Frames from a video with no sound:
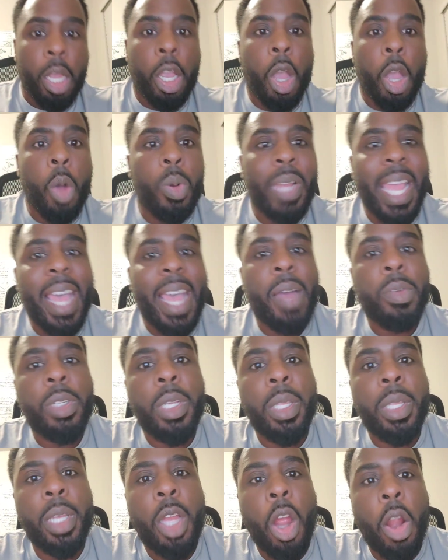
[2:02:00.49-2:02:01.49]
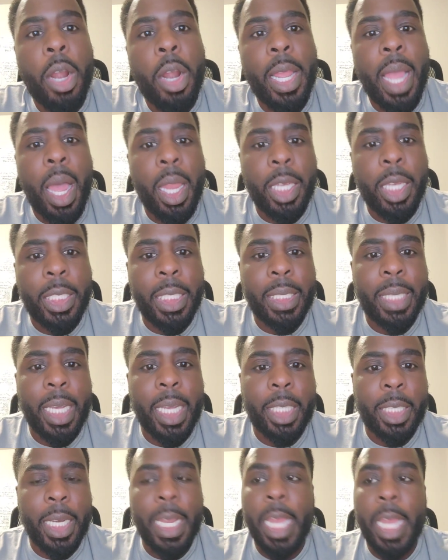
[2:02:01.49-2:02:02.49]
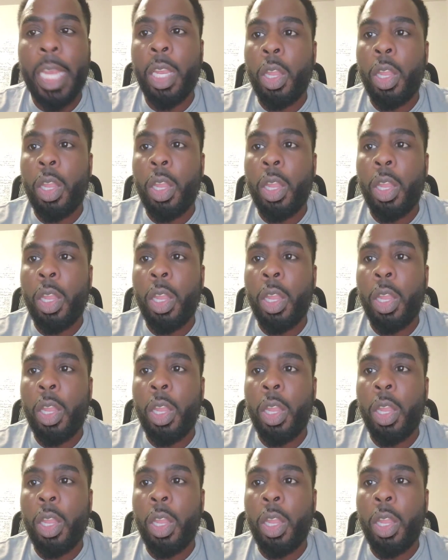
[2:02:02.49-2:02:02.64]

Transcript: go down to the cardiology section and